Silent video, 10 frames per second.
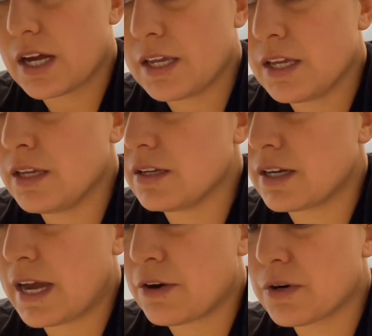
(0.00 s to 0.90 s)
I eat
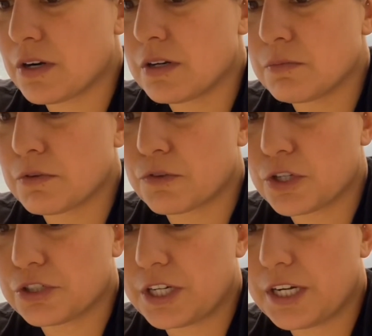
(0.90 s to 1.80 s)
an hour before
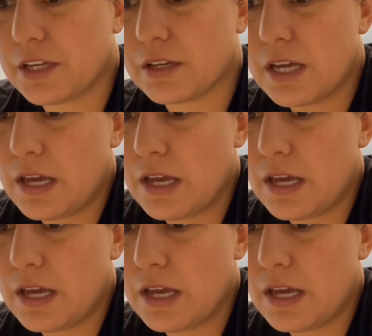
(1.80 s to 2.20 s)
training